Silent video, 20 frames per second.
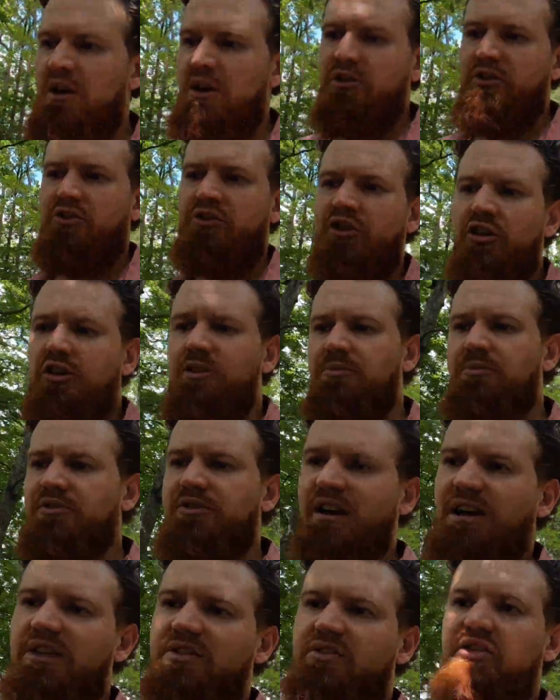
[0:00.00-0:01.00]

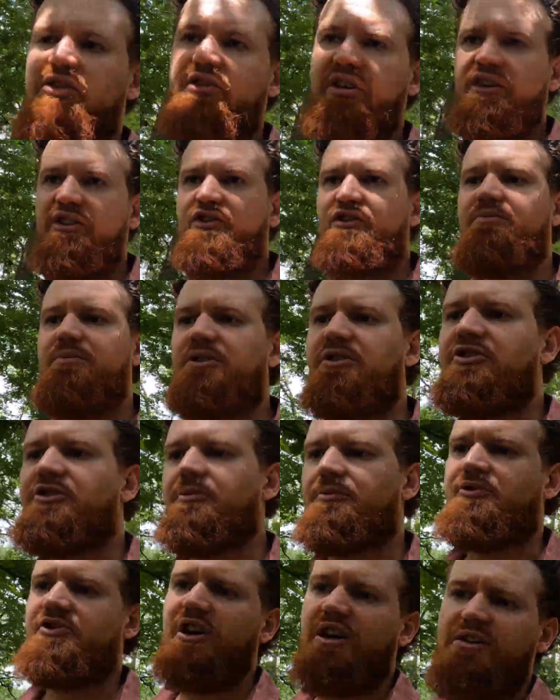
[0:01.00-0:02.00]
circumstances that you've been
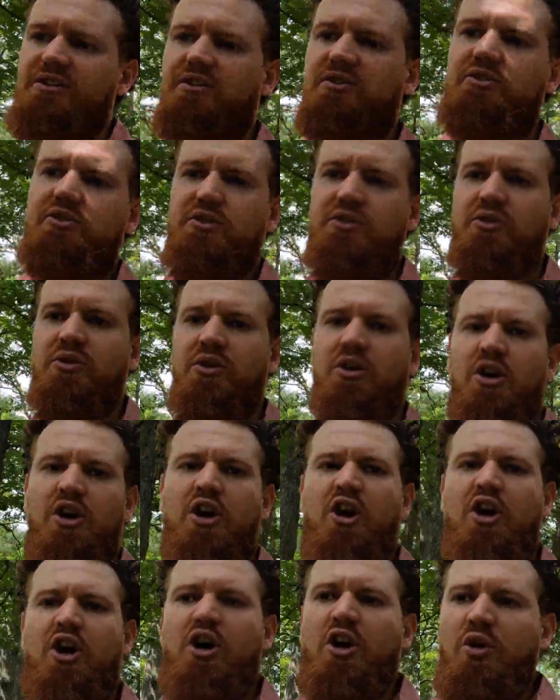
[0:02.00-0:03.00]
subjected to,
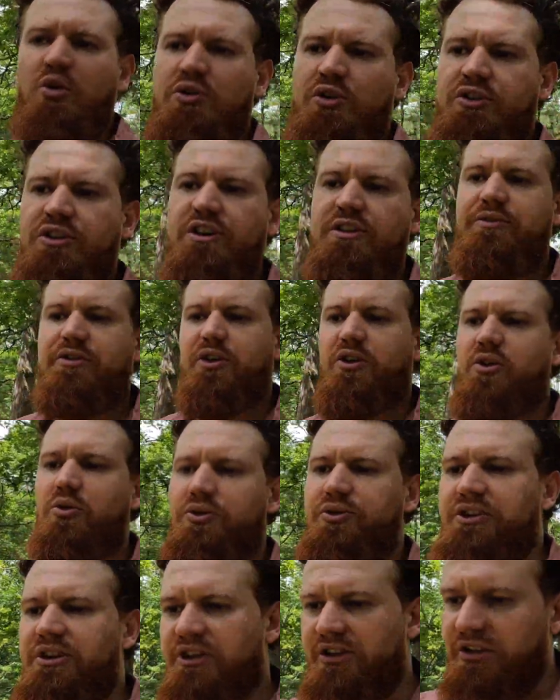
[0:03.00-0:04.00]
or the
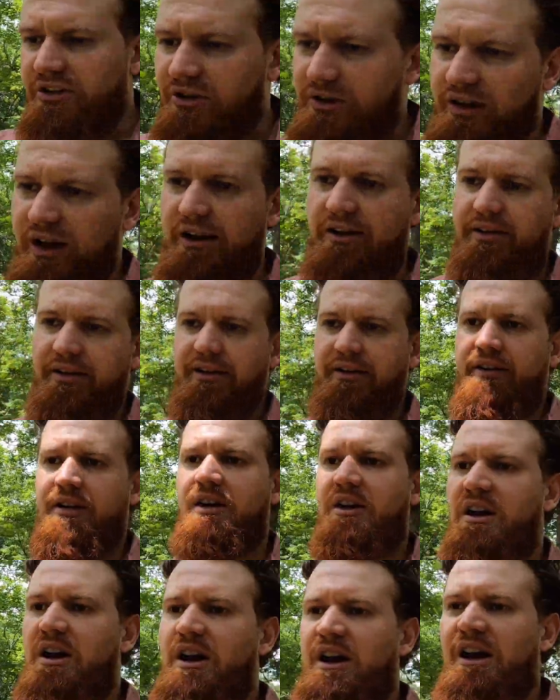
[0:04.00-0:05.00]
difficulty in your life,
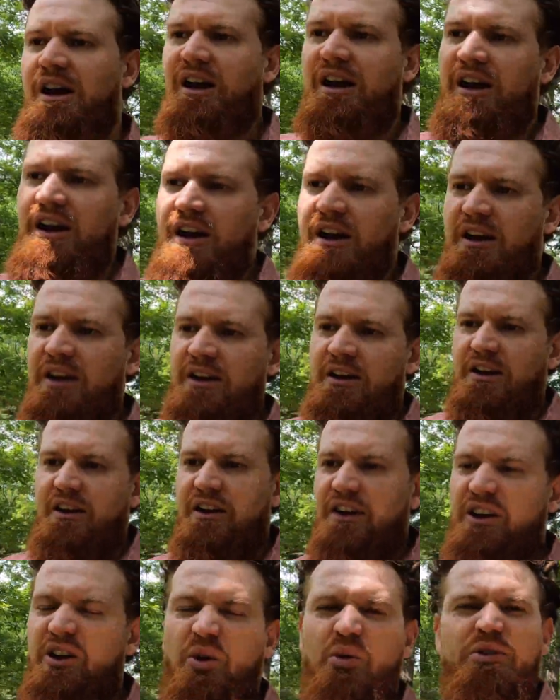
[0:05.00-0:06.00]

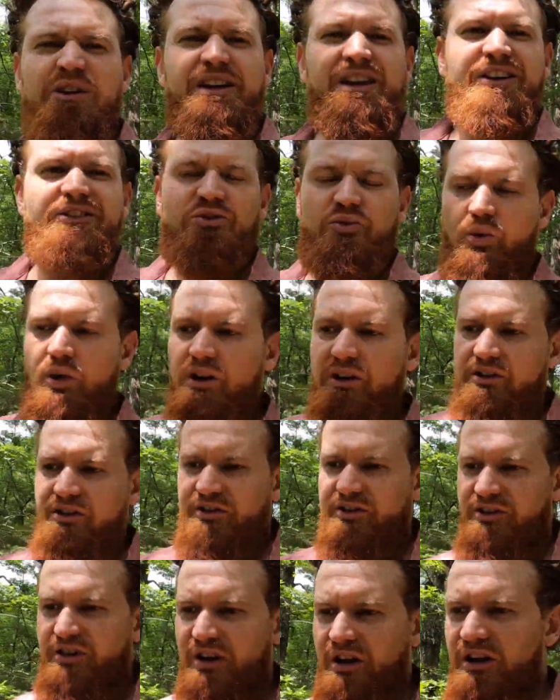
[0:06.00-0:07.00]
it only gets
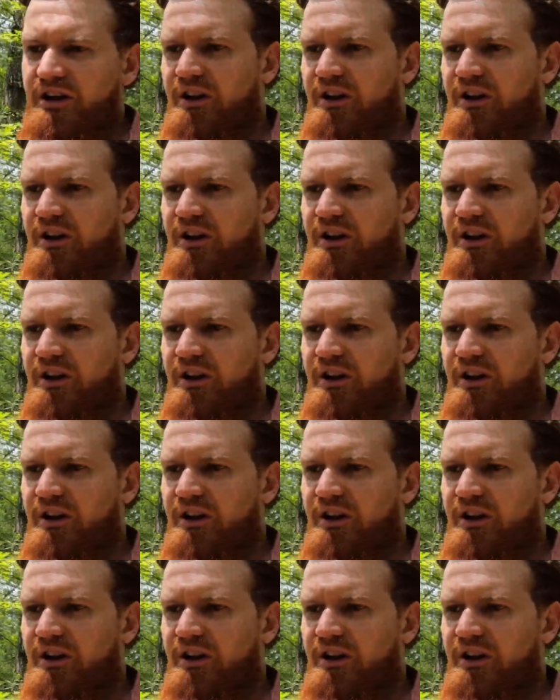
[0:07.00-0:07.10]
worse.